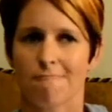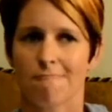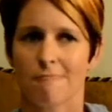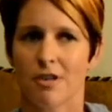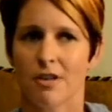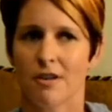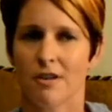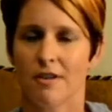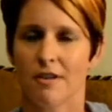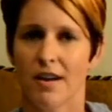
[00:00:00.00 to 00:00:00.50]

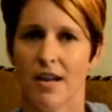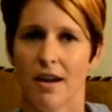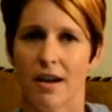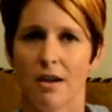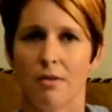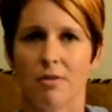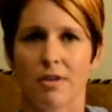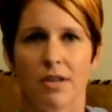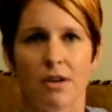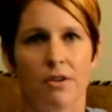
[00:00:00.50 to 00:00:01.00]
her and
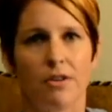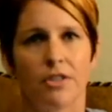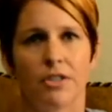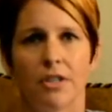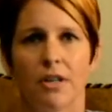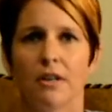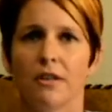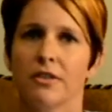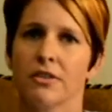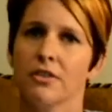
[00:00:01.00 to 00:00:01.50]
I would go to
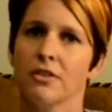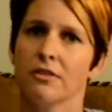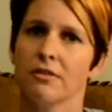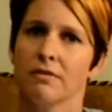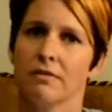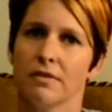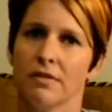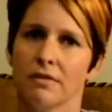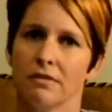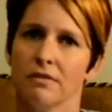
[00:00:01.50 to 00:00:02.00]

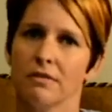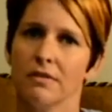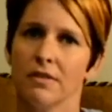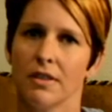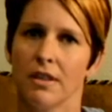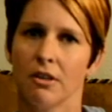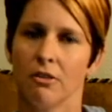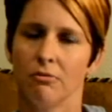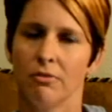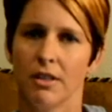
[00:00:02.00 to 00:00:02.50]
church.
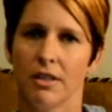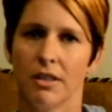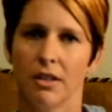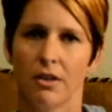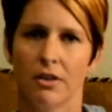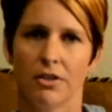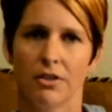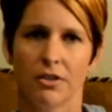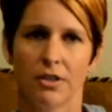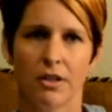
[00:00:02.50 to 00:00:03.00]
And we'd
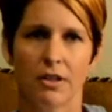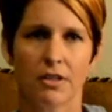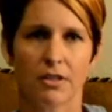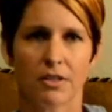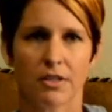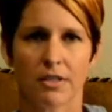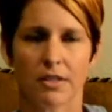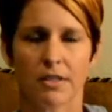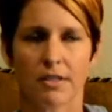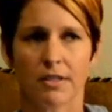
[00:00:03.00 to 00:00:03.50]
go to
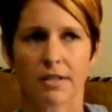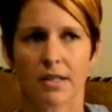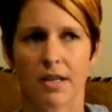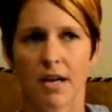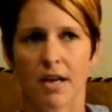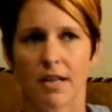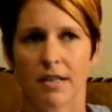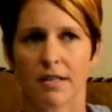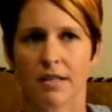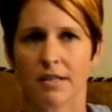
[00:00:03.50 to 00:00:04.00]
church, and
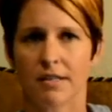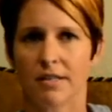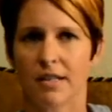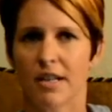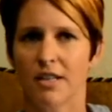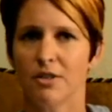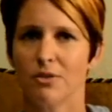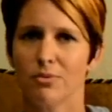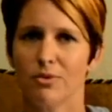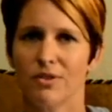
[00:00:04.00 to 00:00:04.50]
Todd and the
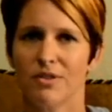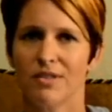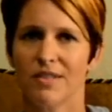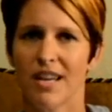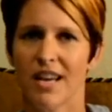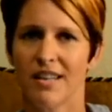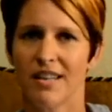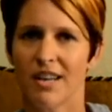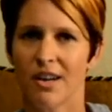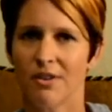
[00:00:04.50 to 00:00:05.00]
sons would
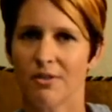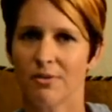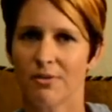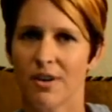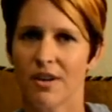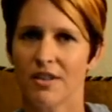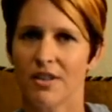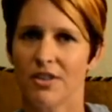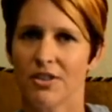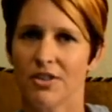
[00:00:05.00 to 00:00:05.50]
stand out in
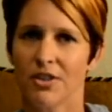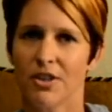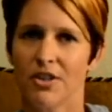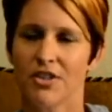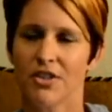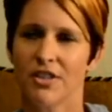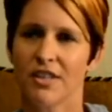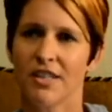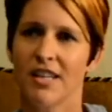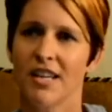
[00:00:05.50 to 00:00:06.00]
front of the
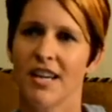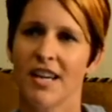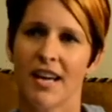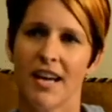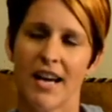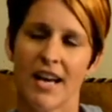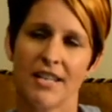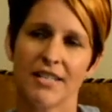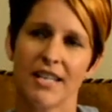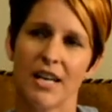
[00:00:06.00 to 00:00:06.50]
church. And
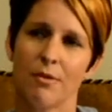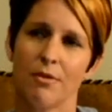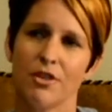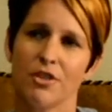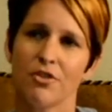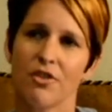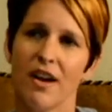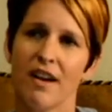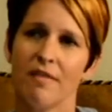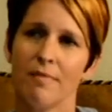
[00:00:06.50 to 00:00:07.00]
as I would
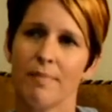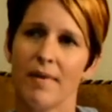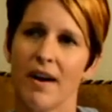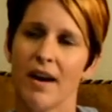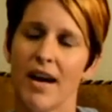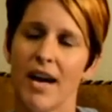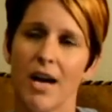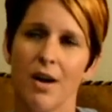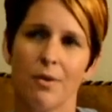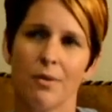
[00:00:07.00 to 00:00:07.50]
drive
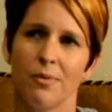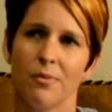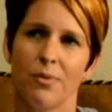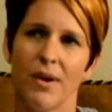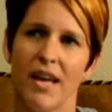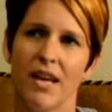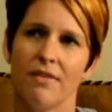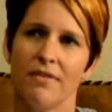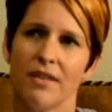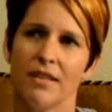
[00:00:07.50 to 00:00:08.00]
by, I would
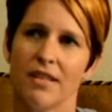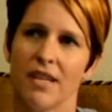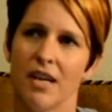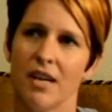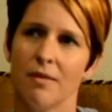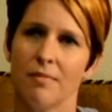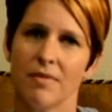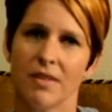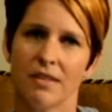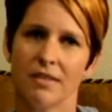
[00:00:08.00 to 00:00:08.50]
wave at
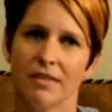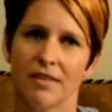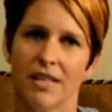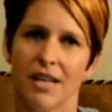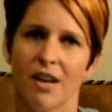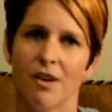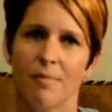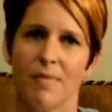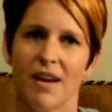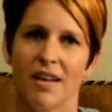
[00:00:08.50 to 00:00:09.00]
them and
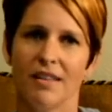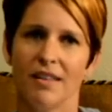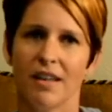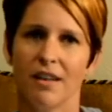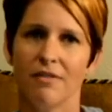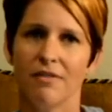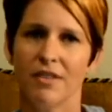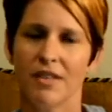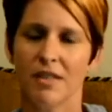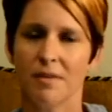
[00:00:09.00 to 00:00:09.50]
tell them I
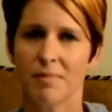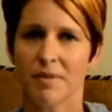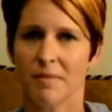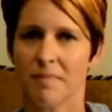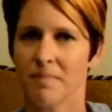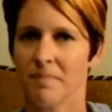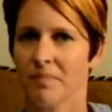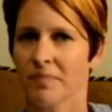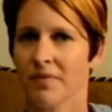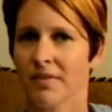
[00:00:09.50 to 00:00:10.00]
love them.
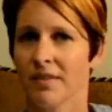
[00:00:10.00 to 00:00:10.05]
And